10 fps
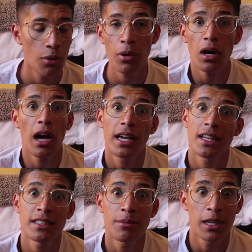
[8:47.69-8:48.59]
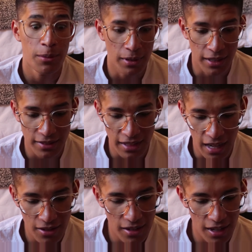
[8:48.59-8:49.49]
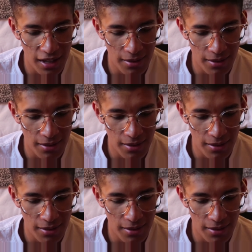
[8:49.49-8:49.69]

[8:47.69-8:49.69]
Well, I guess I'm keeping this now.